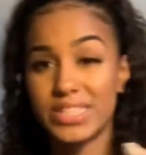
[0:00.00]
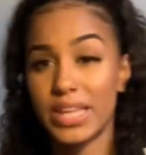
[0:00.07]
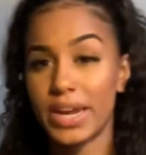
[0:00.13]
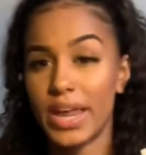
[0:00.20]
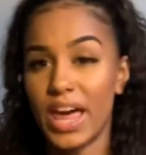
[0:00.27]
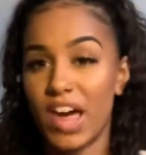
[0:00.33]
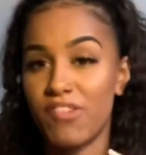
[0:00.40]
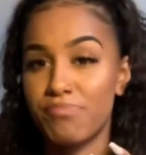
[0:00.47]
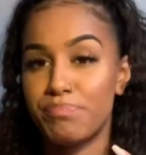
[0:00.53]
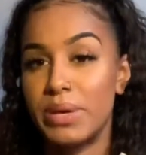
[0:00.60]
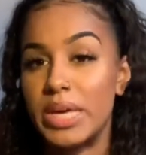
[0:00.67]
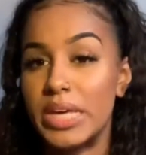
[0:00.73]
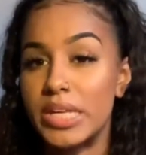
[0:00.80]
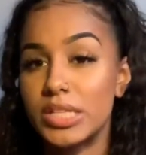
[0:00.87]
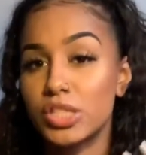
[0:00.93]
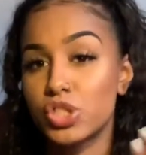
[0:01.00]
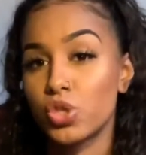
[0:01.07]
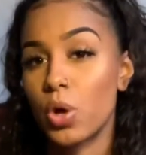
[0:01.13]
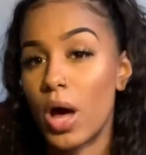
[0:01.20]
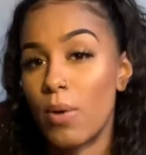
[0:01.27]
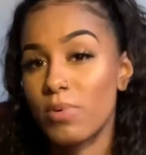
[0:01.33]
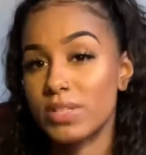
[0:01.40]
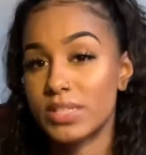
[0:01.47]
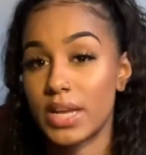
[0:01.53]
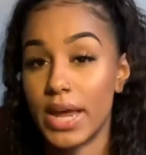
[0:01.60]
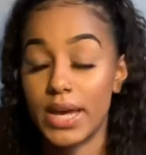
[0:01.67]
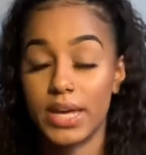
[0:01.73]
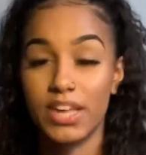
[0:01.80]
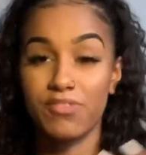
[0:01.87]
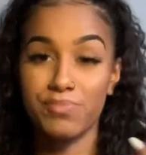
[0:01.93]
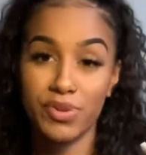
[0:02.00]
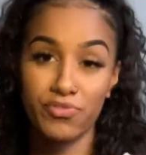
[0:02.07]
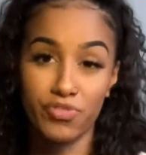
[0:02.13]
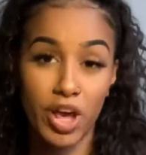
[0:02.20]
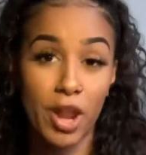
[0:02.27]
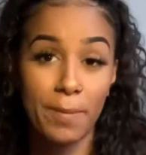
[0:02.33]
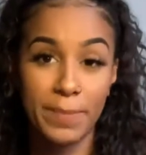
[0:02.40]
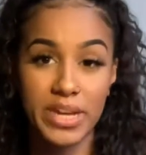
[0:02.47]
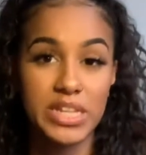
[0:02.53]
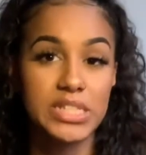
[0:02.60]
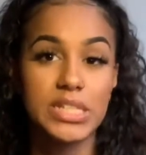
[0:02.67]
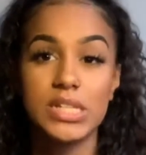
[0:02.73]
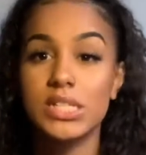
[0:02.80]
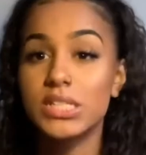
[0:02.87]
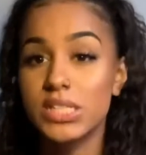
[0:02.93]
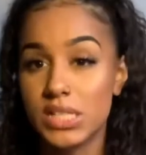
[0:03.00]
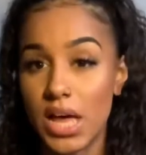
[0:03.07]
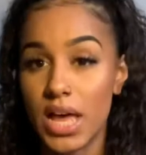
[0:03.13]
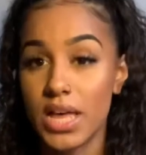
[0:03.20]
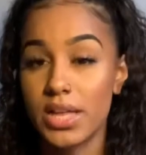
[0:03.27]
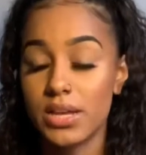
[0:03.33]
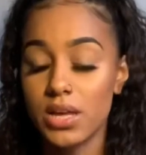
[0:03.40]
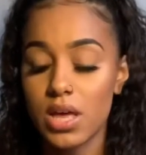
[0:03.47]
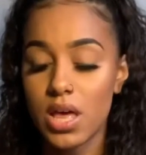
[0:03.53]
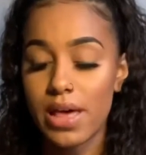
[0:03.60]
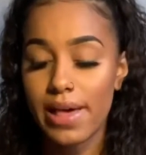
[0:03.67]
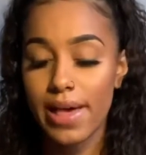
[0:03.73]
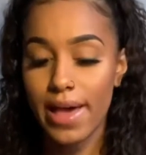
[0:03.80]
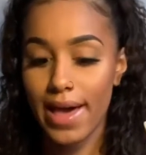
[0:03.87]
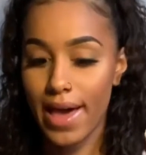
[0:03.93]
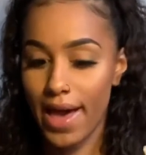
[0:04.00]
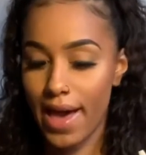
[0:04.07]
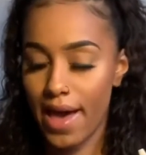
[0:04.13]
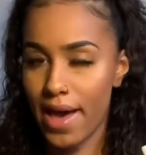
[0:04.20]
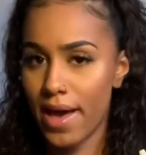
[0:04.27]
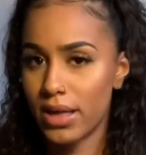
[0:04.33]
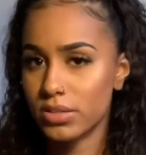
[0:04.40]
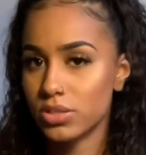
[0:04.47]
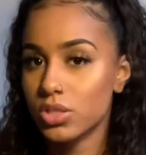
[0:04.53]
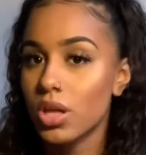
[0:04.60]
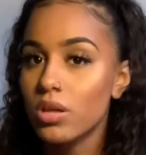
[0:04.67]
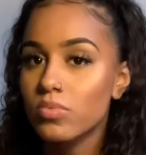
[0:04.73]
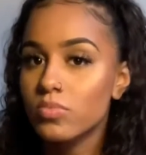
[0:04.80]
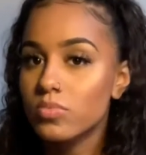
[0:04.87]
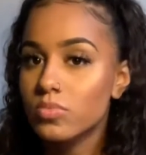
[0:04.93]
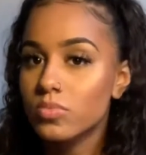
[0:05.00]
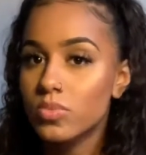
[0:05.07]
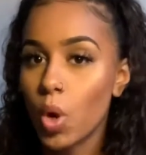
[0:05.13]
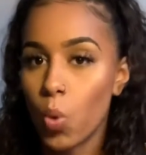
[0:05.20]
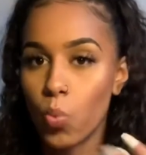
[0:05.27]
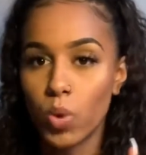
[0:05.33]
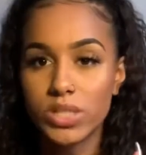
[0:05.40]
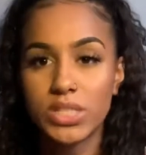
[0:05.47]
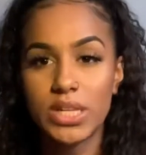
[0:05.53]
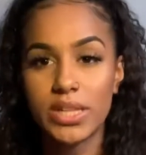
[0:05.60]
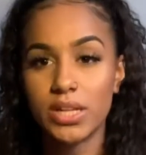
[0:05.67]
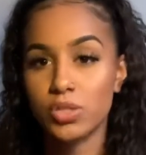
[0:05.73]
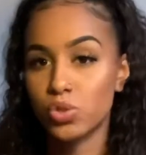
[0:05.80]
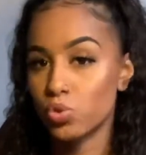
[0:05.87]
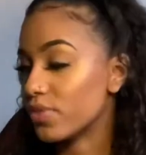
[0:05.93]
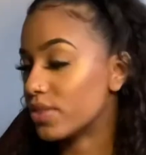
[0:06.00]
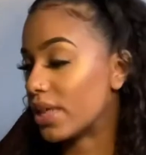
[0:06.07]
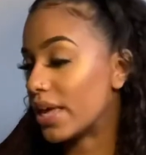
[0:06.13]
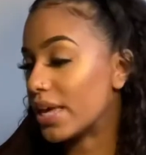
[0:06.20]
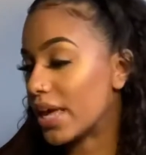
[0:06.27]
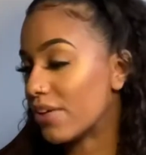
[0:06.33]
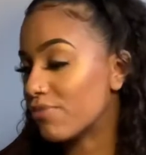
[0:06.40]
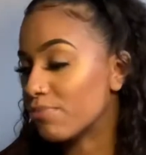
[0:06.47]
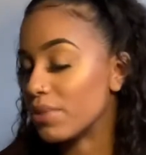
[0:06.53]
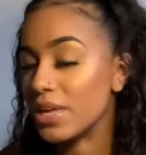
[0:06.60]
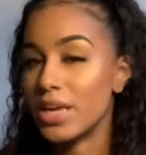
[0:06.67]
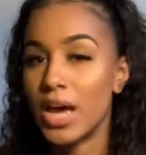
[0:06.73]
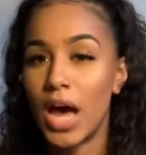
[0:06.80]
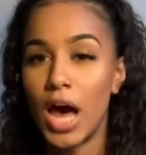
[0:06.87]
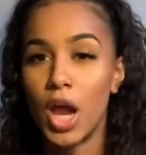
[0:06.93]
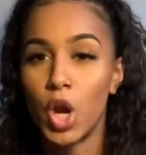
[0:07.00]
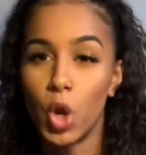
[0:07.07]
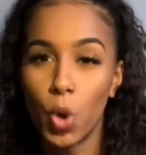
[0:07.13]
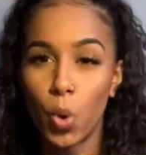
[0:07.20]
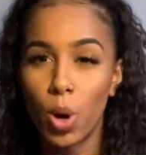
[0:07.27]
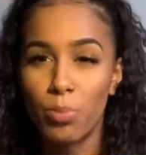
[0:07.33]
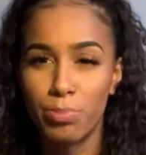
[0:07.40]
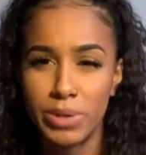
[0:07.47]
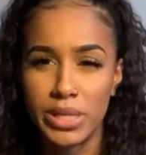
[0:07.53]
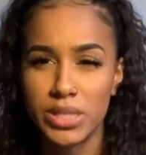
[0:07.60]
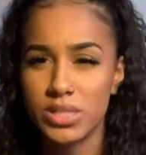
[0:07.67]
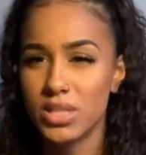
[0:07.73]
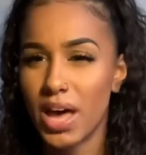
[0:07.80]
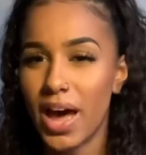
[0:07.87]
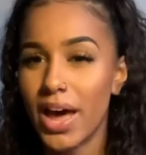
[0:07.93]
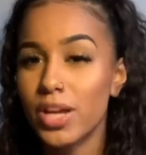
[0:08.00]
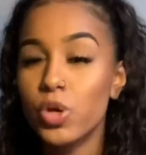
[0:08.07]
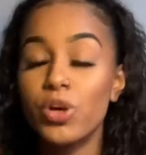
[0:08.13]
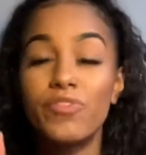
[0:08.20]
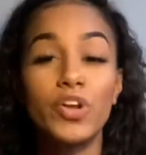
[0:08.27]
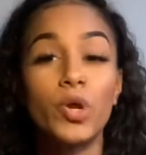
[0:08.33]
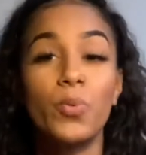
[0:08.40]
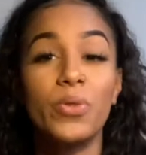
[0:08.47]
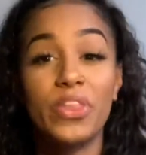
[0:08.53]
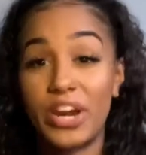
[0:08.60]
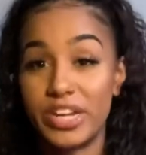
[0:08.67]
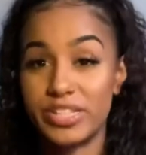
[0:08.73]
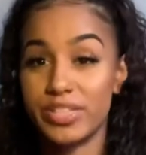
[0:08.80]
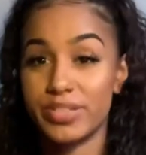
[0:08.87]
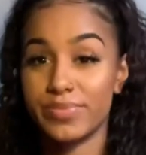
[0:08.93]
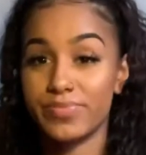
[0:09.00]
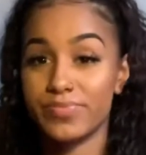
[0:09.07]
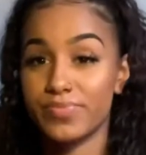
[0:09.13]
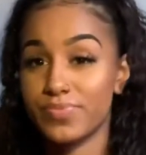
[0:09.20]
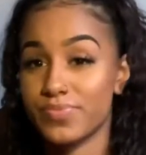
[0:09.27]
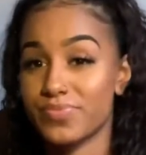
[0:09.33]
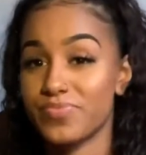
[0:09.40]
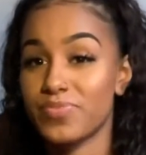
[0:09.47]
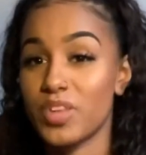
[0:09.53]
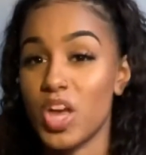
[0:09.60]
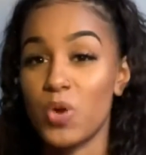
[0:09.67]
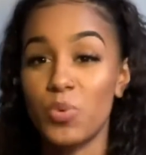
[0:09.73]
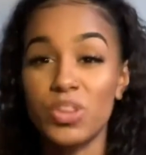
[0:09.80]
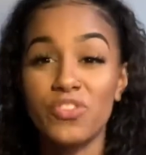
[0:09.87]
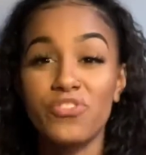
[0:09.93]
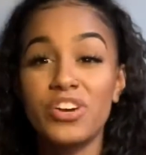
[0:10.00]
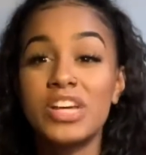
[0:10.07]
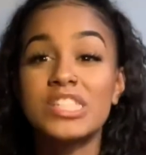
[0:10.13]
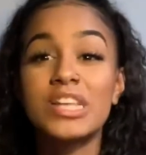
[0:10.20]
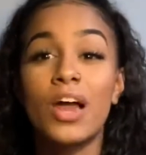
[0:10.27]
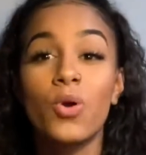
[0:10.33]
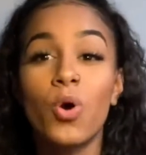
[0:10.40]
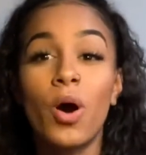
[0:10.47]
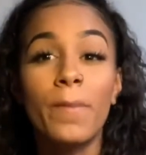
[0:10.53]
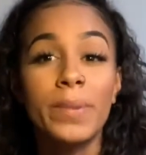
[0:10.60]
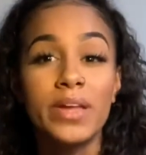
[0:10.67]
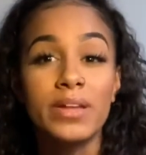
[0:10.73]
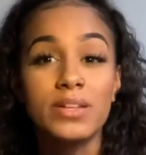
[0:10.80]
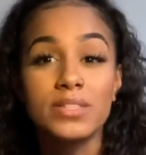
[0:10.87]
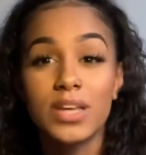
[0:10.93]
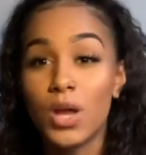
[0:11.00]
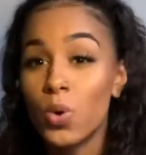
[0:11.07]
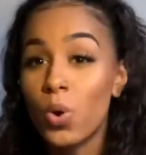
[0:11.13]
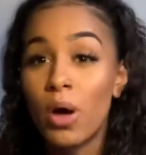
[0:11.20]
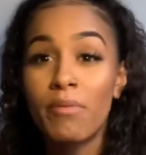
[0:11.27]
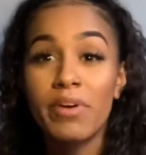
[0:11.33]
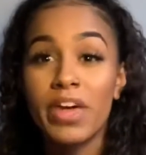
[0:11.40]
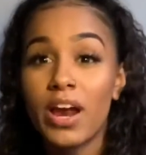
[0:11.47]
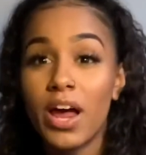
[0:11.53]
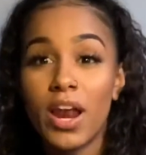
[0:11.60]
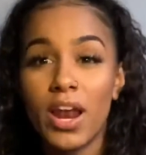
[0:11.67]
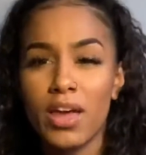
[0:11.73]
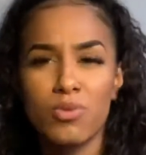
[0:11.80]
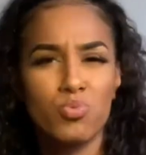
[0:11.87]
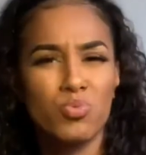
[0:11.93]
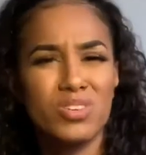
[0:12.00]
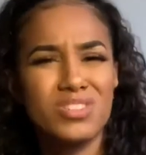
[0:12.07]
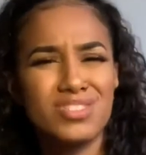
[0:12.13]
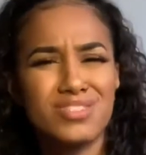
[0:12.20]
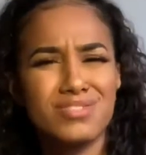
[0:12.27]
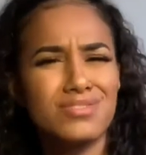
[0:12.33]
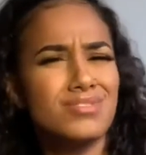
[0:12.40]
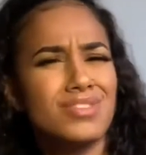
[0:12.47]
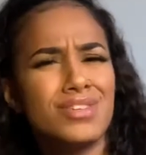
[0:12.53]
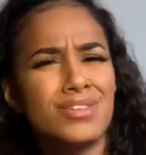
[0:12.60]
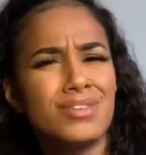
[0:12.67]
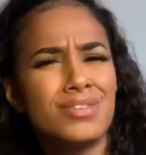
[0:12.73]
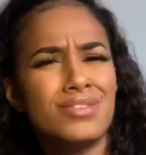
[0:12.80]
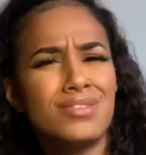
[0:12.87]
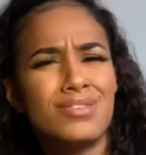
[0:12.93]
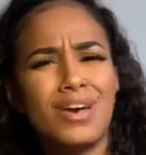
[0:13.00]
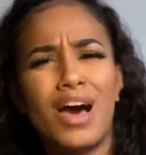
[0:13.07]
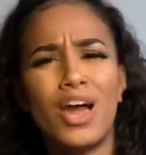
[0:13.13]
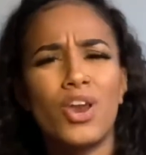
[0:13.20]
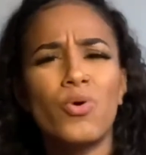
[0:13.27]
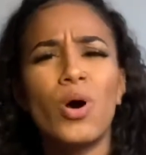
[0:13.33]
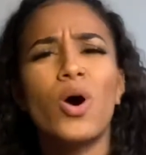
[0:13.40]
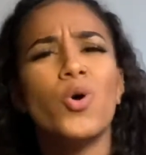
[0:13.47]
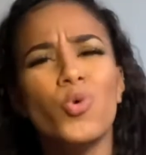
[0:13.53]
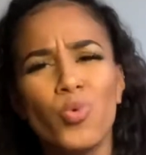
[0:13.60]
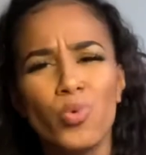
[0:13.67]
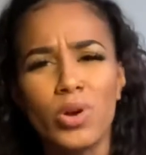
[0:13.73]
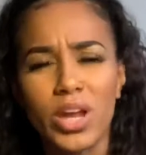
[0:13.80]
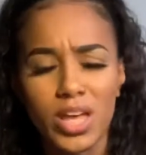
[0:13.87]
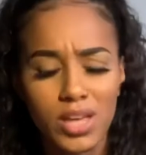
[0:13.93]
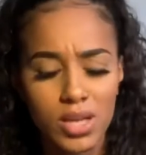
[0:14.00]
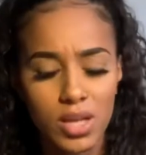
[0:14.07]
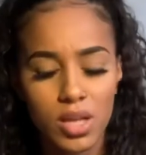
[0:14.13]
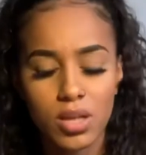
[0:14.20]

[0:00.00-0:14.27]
didn't have peas, so I was like, give me red beans instead. And what did they do? They give me aloe beans. I don't even know what that is. What the fuck is aloe beans? Aloe vera? Like what? Aloe who? Like,